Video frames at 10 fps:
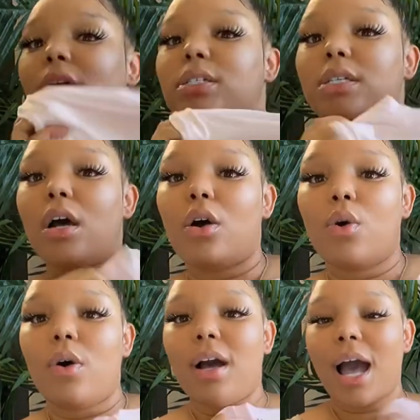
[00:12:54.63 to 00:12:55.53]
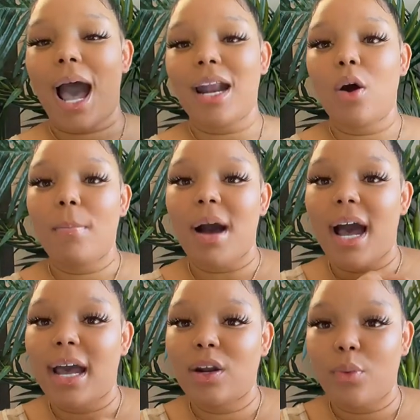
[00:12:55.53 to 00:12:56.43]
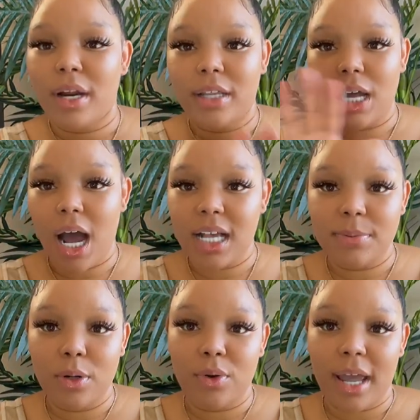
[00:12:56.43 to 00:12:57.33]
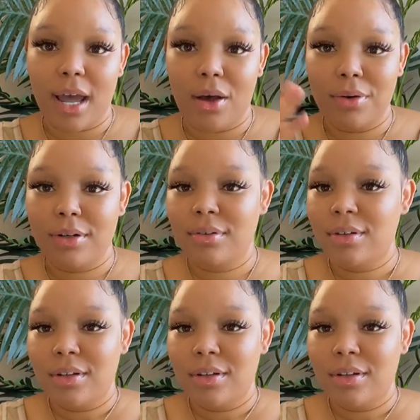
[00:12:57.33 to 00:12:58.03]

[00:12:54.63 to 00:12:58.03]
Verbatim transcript: So I don't mind wearing the hospital gown.